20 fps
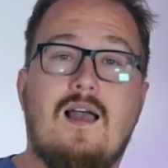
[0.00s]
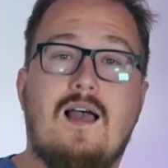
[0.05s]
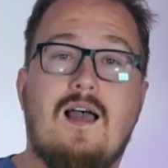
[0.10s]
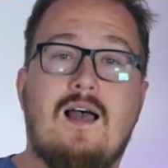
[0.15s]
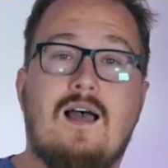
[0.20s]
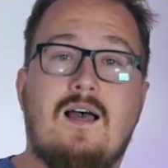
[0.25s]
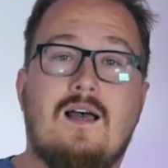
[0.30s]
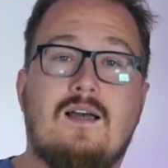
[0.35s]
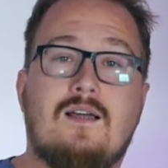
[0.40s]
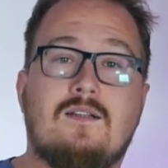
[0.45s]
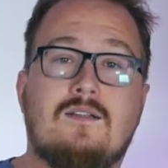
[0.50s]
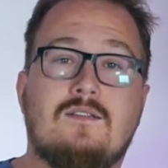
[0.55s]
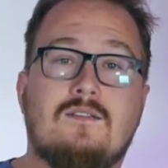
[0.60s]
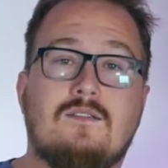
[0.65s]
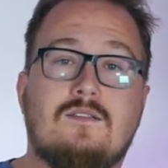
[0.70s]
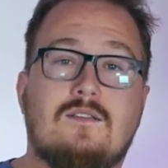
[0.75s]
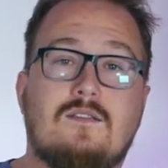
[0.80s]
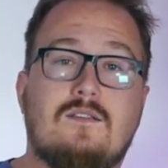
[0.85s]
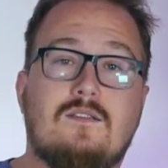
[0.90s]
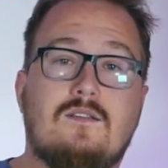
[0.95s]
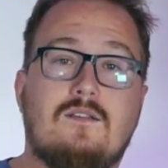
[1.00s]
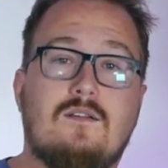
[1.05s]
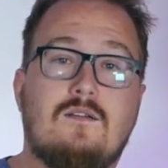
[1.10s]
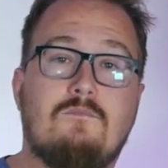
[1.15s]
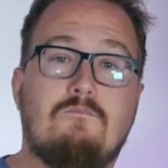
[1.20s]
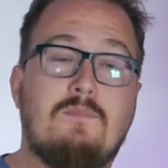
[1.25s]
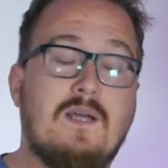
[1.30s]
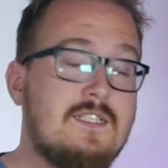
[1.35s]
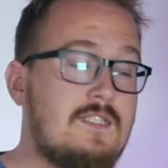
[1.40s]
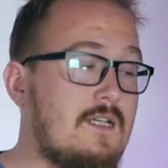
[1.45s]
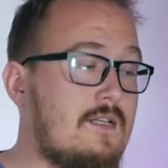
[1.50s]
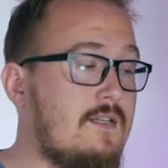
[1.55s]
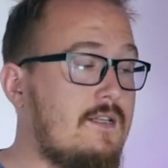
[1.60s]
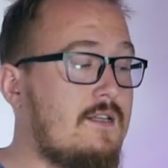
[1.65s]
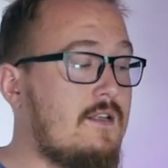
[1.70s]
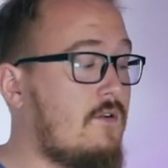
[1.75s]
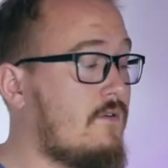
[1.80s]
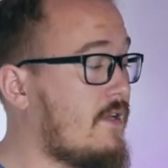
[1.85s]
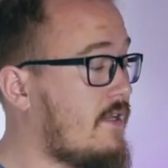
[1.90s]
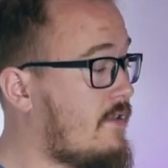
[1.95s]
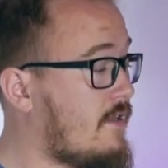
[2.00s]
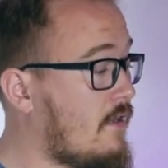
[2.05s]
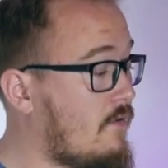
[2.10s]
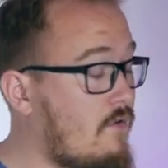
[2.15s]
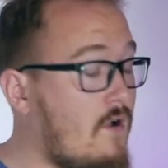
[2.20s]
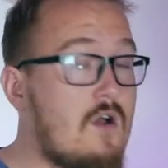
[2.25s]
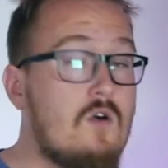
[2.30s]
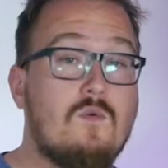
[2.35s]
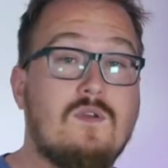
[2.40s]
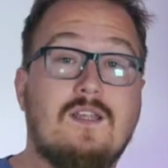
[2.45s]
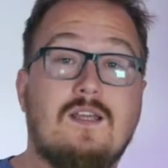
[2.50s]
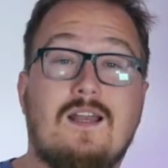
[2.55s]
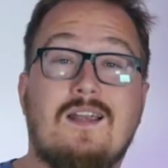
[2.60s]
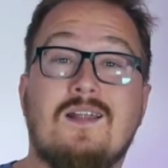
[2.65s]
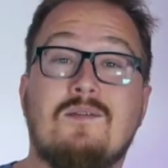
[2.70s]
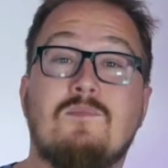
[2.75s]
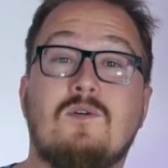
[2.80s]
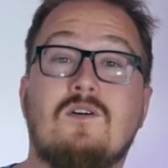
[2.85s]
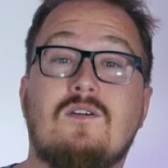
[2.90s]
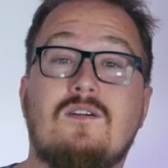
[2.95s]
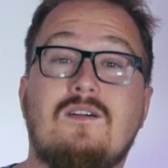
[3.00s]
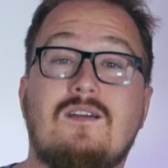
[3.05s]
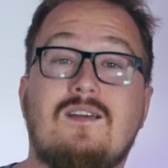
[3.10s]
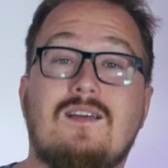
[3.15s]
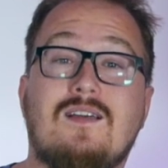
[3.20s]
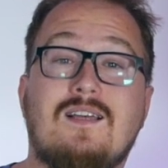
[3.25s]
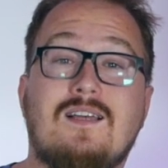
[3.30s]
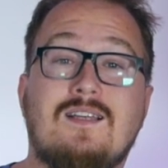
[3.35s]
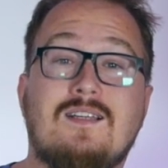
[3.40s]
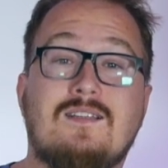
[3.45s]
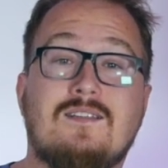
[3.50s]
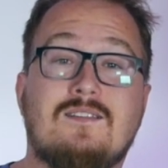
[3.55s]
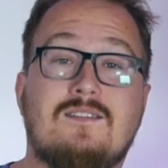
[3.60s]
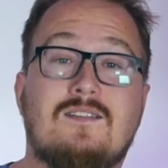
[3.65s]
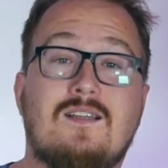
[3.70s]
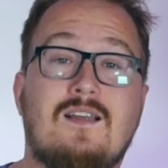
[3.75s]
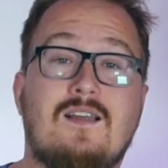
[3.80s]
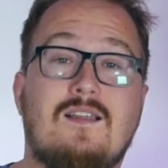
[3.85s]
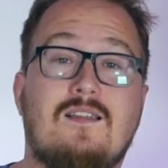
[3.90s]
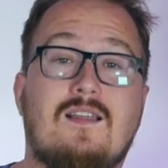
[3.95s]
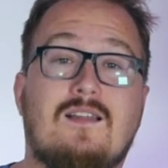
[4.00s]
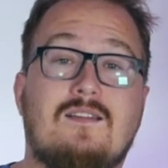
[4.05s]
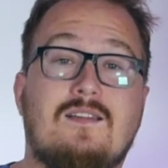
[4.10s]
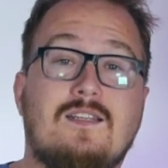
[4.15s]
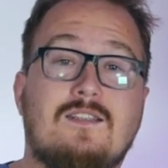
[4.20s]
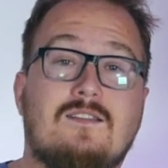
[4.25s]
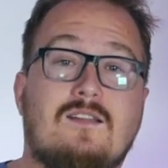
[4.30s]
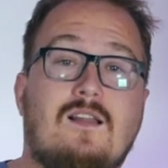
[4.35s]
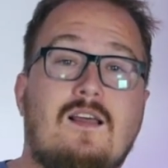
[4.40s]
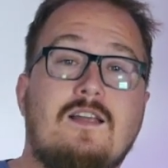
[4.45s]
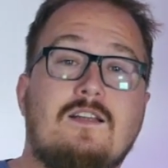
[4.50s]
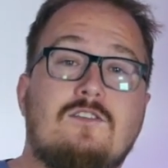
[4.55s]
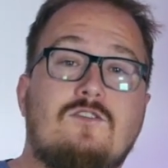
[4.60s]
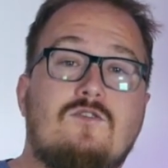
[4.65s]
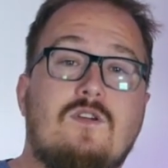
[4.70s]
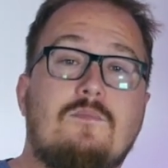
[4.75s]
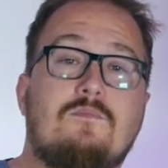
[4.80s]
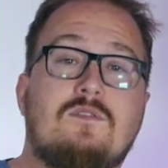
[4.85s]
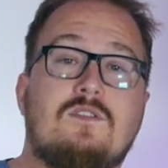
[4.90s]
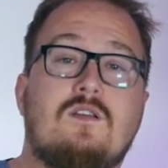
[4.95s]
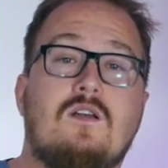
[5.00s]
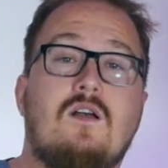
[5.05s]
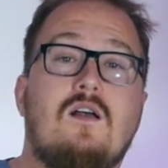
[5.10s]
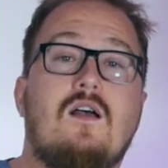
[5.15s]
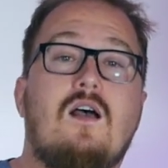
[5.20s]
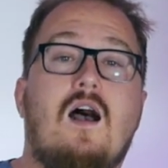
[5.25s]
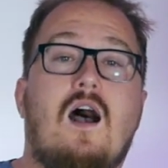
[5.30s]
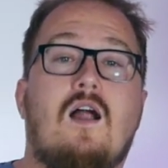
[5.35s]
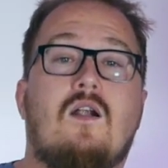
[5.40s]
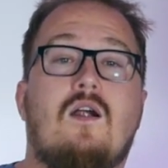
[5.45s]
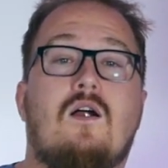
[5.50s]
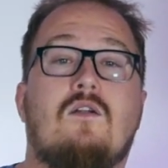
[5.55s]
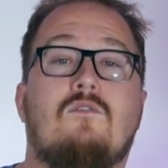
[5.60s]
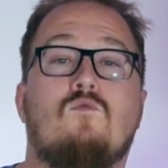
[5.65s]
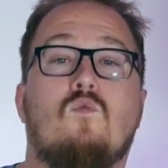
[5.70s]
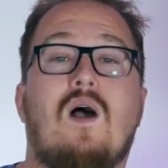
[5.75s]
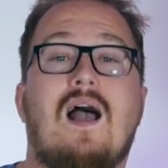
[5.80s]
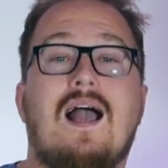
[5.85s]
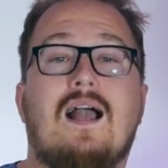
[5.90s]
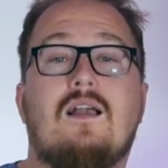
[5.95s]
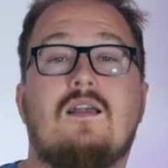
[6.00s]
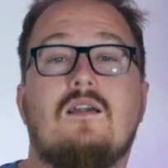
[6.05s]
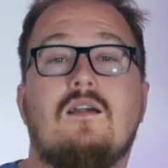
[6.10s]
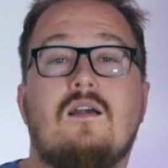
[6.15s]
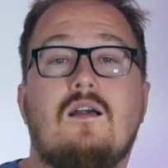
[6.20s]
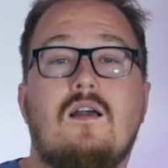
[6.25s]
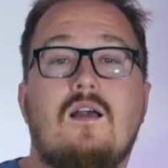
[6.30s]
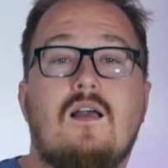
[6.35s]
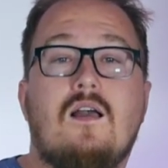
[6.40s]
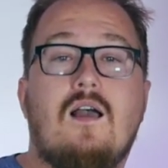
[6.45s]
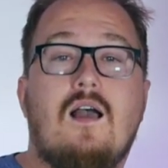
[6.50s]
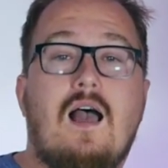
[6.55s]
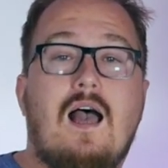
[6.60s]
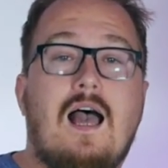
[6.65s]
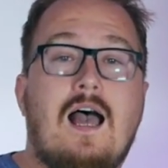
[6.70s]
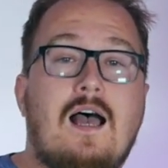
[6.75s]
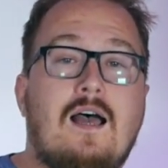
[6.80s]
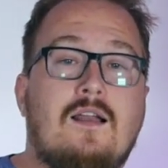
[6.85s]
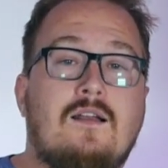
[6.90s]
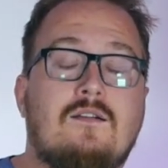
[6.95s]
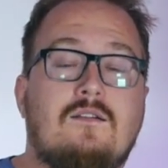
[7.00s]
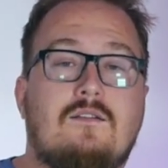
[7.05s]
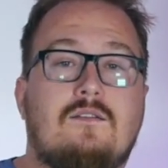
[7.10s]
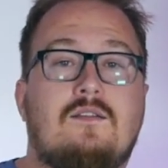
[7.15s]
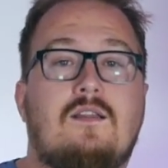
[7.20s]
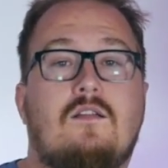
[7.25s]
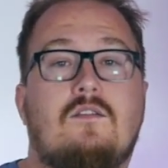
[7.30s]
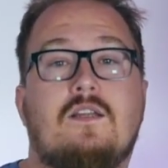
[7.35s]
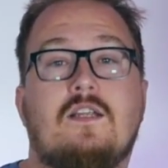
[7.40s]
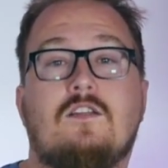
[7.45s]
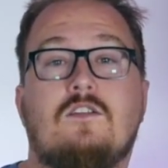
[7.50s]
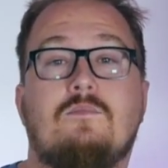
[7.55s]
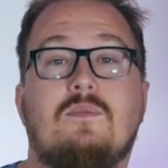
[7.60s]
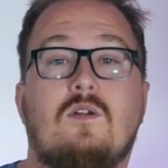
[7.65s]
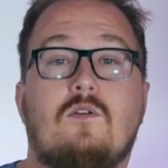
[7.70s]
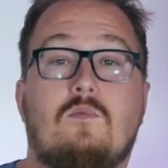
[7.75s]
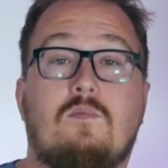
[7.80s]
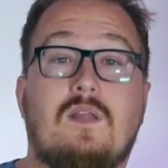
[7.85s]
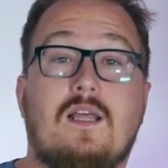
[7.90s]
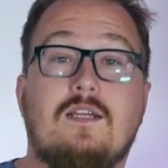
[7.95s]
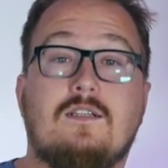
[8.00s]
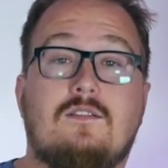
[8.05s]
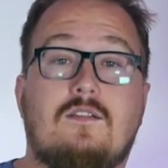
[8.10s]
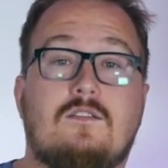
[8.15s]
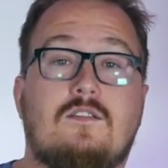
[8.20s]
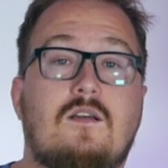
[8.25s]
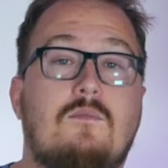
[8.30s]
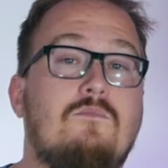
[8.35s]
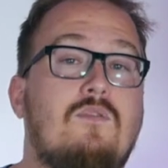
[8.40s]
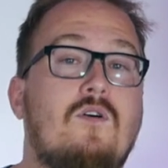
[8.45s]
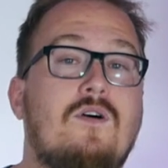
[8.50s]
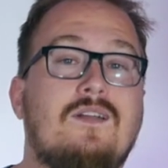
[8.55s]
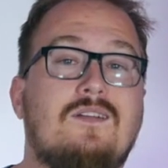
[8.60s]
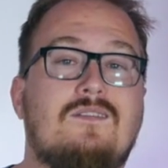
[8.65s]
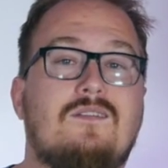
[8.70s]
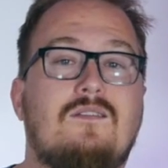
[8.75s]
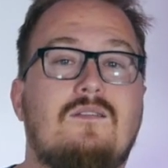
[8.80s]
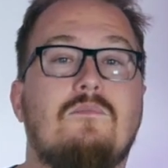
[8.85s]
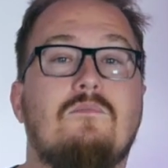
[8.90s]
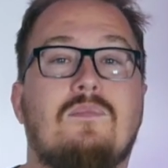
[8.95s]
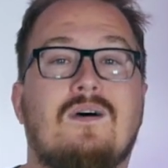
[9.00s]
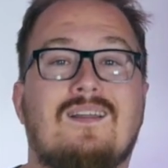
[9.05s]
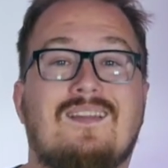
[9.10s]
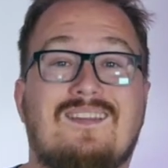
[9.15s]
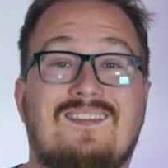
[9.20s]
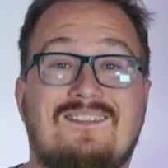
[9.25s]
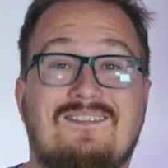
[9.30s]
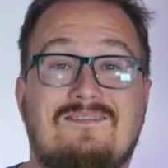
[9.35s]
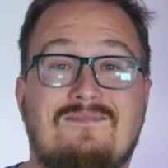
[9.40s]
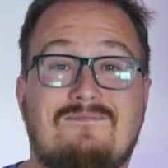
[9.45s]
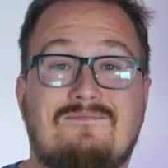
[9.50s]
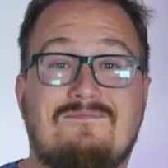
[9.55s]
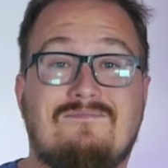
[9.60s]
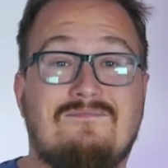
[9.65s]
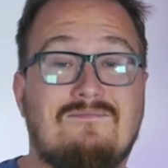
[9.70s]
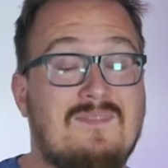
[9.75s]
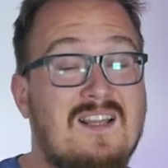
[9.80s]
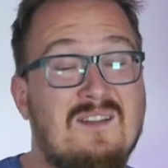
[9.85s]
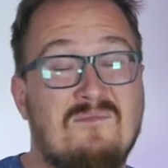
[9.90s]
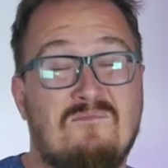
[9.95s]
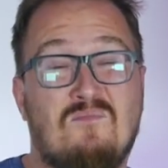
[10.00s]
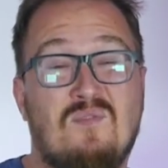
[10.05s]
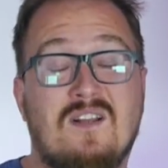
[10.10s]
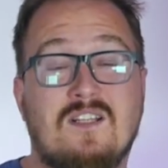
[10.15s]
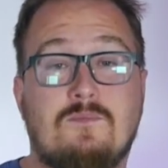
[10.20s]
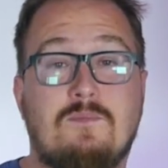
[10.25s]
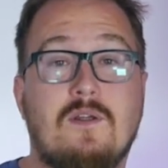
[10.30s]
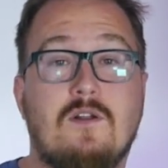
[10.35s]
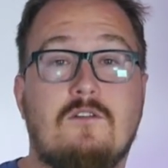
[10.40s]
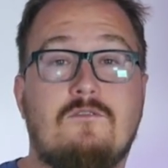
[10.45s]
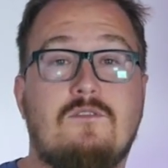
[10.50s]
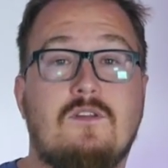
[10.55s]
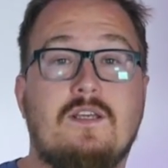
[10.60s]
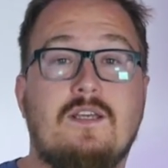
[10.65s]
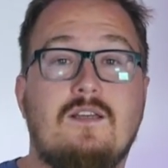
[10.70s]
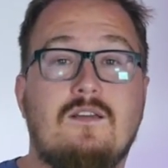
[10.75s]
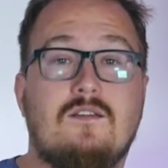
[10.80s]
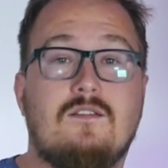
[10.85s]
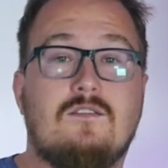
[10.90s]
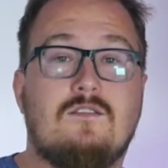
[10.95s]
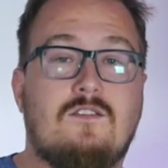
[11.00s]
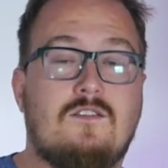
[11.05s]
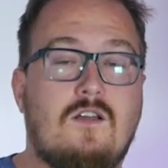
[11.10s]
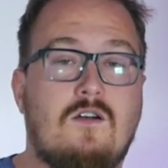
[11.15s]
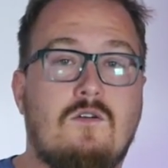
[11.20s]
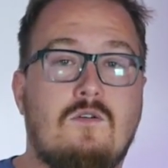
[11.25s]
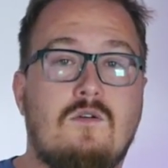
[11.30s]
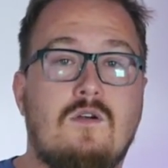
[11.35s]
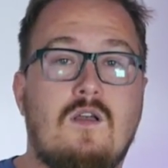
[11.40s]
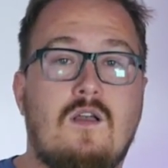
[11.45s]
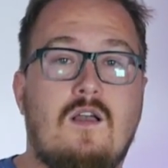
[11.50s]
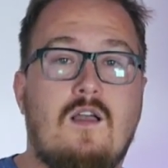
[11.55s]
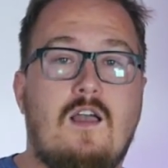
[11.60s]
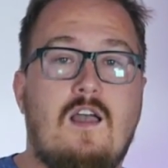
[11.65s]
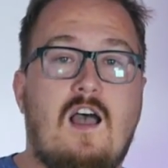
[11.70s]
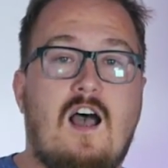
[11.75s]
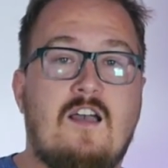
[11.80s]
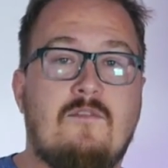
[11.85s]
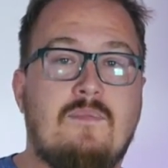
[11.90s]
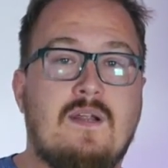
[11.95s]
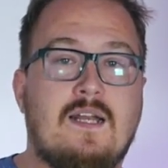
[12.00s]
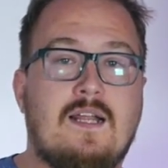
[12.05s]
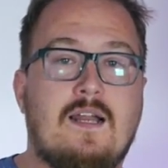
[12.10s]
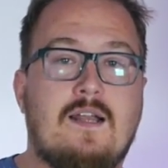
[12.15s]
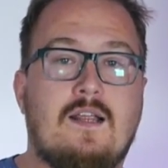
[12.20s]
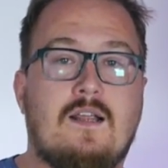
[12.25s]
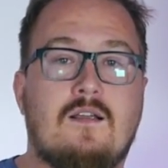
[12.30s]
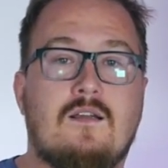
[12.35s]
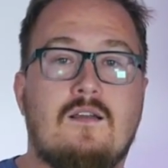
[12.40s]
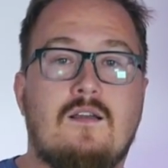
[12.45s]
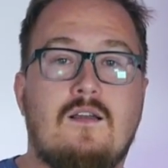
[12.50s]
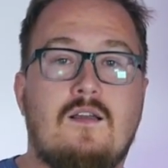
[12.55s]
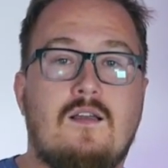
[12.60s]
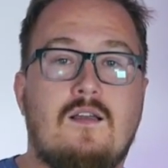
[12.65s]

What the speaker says: and basically the only thing wrong with it anymore is that these light strips are out of whack and they'll need to be replaced at some point, but it prints beautifully, so I've been getting